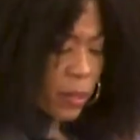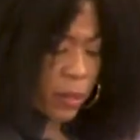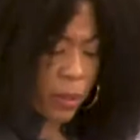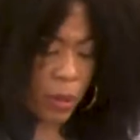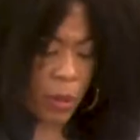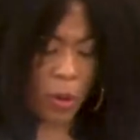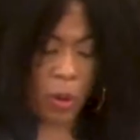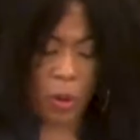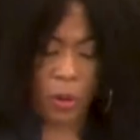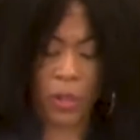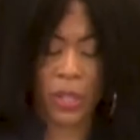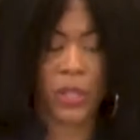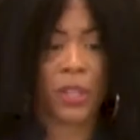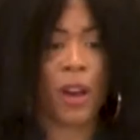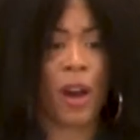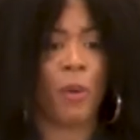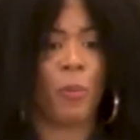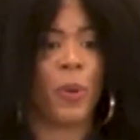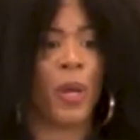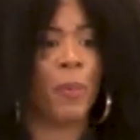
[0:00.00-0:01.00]
Oh,
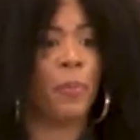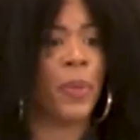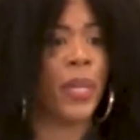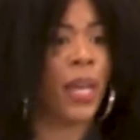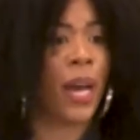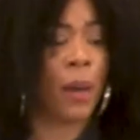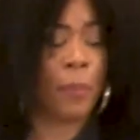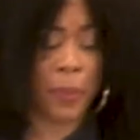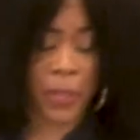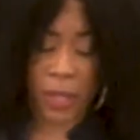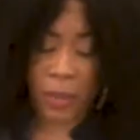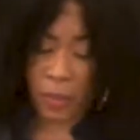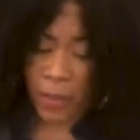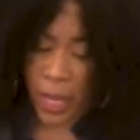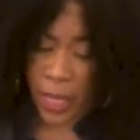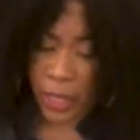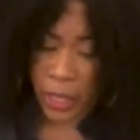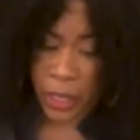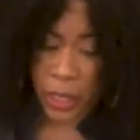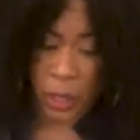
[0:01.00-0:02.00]
y'all with me? I'm getting
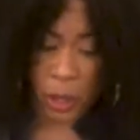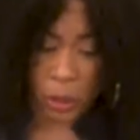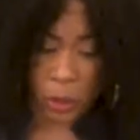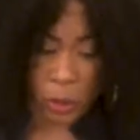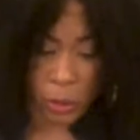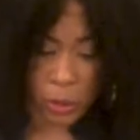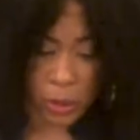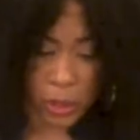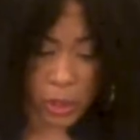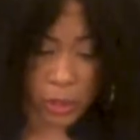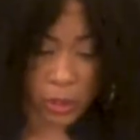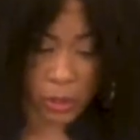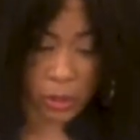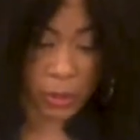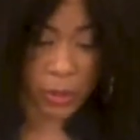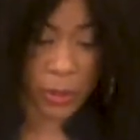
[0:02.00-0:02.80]
ready to close.